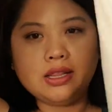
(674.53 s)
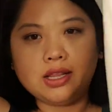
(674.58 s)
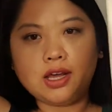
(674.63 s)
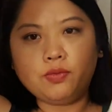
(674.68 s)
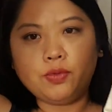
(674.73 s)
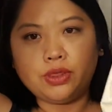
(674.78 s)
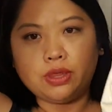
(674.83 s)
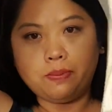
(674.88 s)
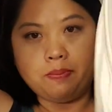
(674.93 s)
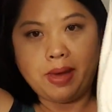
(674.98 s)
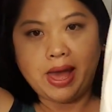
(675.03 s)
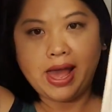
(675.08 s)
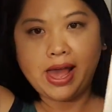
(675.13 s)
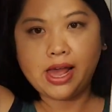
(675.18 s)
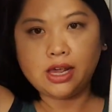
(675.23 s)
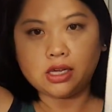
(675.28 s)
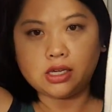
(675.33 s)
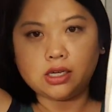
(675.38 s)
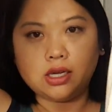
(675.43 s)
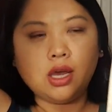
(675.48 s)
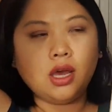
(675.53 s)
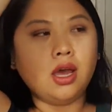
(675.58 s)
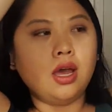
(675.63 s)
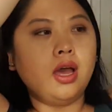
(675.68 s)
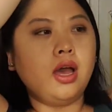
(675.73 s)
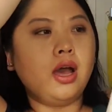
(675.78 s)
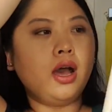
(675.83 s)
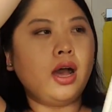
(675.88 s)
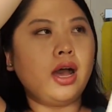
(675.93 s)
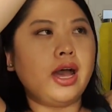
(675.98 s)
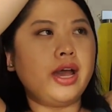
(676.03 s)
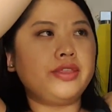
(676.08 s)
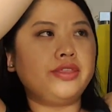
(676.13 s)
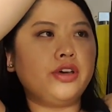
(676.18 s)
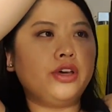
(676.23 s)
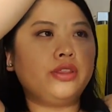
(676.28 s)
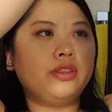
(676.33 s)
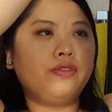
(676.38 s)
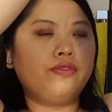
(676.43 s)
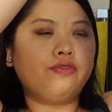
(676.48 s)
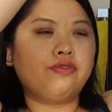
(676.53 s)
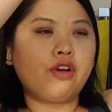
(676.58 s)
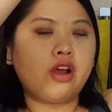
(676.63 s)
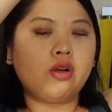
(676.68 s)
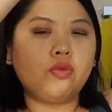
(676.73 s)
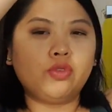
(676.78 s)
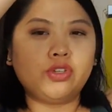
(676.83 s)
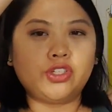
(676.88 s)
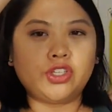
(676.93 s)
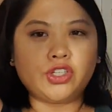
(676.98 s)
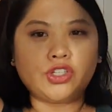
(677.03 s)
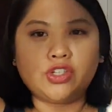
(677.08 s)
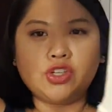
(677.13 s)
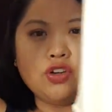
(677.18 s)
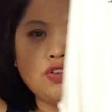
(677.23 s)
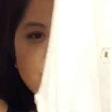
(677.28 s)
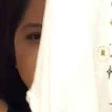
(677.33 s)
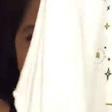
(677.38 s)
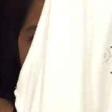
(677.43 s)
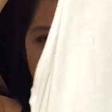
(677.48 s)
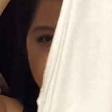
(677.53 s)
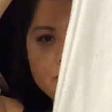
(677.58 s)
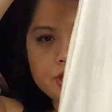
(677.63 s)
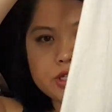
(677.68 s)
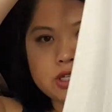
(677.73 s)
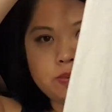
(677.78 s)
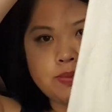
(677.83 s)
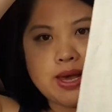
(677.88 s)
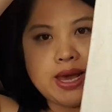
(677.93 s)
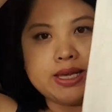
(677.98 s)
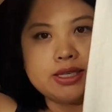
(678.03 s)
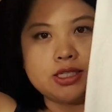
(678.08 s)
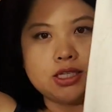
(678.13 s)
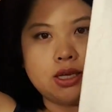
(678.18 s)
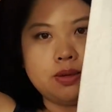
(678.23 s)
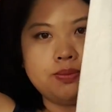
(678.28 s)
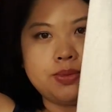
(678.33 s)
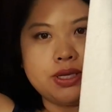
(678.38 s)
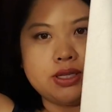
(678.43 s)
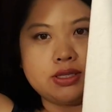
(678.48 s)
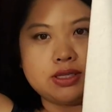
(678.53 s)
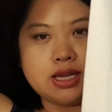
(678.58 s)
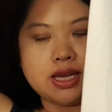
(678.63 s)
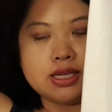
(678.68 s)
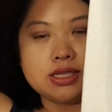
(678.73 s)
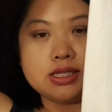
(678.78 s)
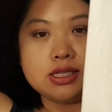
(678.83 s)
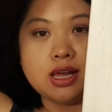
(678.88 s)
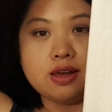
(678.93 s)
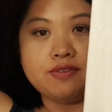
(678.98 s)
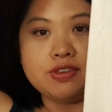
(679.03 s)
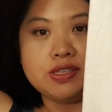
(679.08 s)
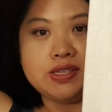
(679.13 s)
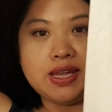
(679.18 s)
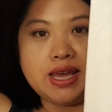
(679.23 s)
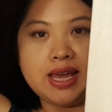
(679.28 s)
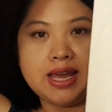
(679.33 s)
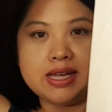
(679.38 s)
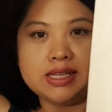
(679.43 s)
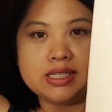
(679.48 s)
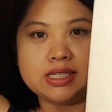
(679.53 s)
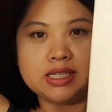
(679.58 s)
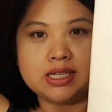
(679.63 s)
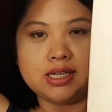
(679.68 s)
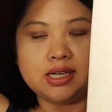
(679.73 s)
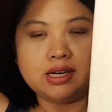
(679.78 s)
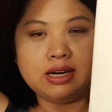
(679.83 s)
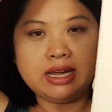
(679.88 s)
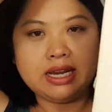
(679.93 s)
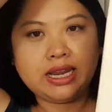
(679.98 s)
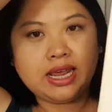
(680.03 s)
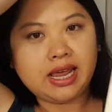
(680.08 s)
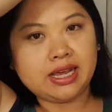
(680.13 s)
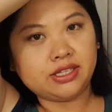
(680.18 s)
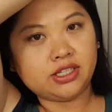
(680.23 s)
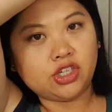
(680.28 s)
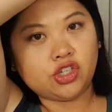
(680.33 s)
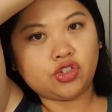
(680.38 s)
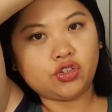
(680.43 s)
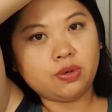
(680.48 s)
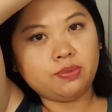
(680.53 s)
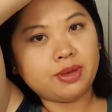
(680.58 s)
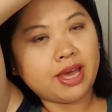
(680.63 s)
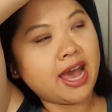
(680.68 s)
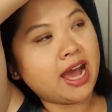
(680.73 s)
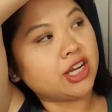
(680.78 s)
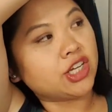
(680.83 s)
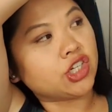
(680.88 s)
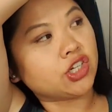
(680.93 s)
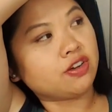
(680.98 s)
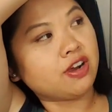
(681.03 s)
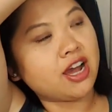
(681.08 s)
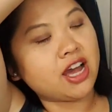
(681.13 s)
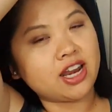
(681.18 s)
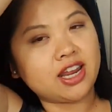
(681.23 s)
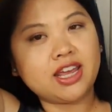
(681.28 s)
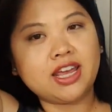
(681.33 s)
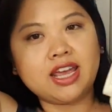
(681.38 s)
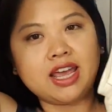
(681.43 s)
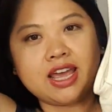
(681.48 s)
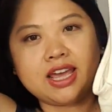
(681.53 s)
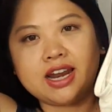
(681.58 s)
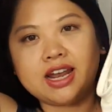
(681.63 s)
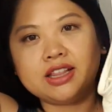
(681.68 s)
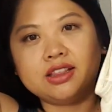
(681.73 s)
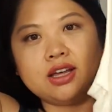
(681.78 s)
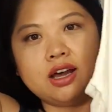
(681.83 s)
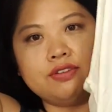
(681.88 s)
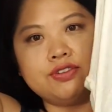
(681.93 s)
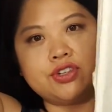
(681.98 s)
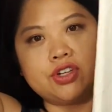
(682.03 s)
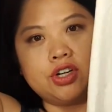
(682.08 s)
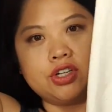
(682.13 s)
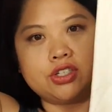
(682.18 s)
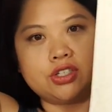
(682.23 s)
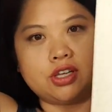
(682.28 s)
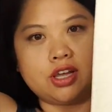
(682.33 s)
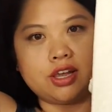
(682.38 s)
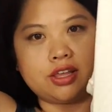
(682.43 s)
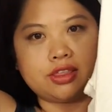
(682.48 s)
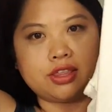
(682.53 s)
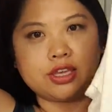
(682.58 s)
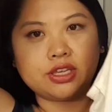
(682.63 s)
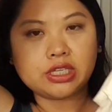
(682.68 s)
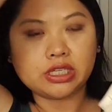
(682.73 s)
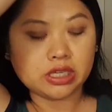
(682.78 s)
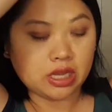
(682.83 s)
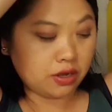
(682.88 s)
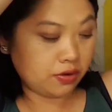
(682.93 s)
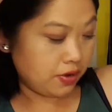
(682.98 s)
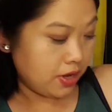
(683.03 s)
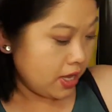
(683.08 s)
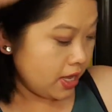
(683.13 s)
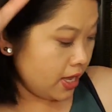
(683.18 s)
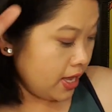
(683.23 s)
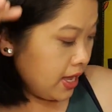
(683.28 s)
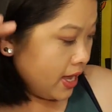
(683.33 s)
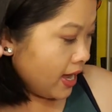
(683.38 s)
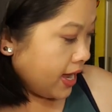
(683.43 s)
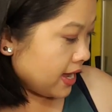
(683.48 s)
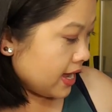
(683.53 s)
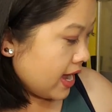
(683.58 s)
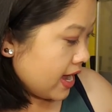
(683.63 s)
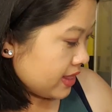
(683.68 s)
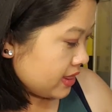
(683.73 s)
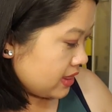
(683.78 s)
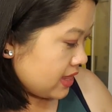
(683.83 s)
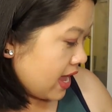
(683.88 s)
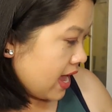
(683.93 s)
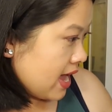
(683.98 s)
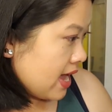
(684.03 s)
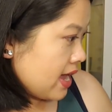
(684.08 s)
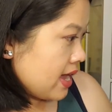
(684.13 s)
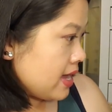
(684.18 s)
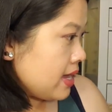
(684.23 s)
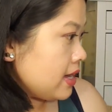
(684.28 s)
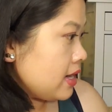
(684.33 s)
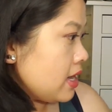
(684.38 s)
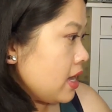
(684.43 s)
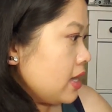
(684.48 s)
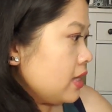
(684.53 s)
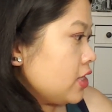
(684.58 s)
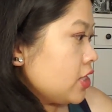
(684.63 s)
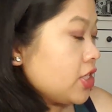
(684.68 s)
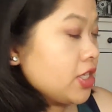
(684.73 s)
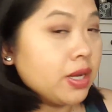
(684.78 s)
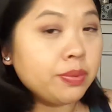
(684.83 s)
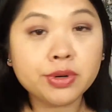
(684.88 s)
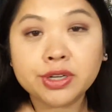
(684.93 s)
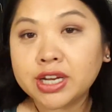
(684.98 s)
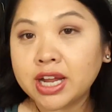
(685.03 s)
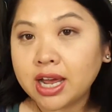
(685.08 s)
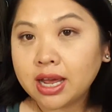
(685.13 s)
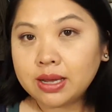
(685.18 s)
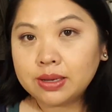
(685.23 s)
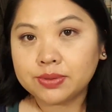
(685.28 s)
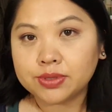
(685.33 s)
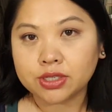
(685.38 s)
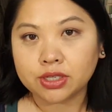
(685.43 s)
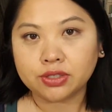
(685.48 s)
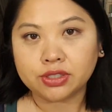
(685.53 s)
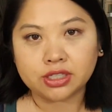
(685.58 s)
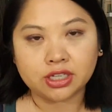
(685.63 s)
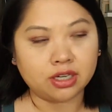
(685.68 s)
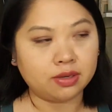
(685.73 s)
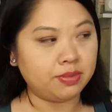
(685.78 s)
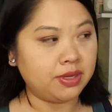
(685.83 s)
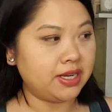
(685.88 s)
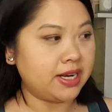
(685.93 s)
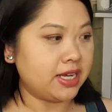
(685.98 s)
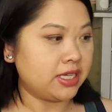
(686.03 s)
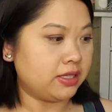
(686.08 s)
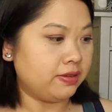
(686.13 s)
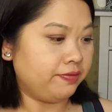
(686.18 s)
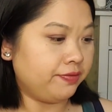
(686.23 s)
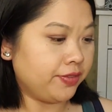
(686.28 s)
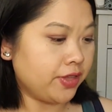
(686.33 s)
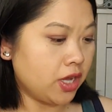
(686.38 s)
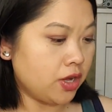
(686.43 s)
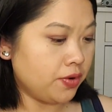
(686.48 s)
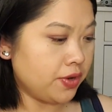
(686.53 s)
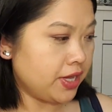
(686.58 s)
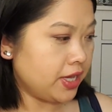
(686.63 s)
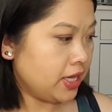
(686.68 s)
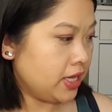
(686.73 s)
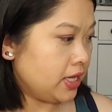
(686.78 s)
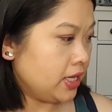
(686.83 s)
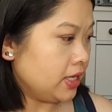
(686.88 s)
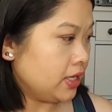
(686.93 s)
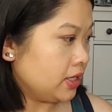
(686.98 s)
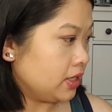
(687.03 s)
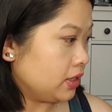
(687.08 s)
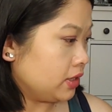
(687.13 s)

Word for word: in love with the back, I thought the front was just too fabulous to pass up. It says love is the answer. It has a dream catcher on it. And I love shirts like this. So I got that. And it's summertime, so it's going to be nice and flowy.